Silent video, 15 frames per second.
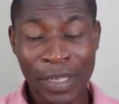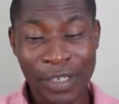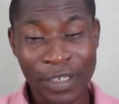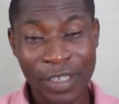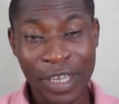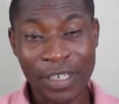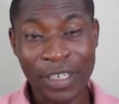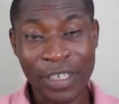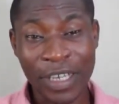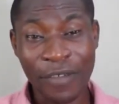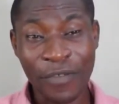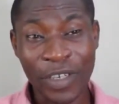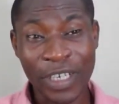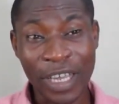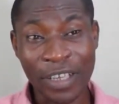is that in
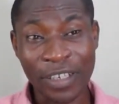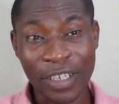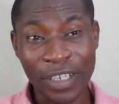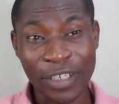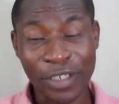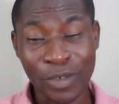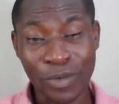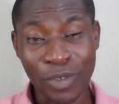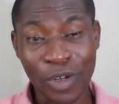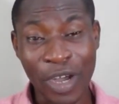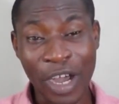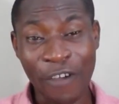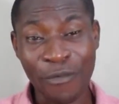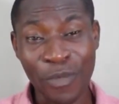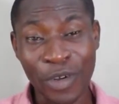every 10 years, you will
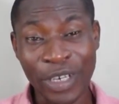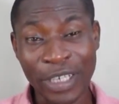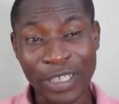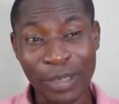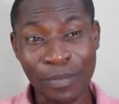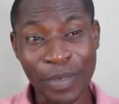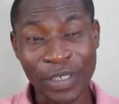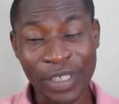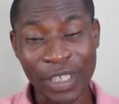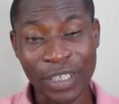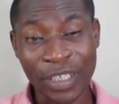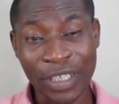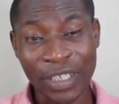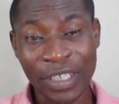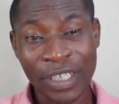not have more than
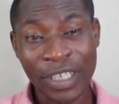10%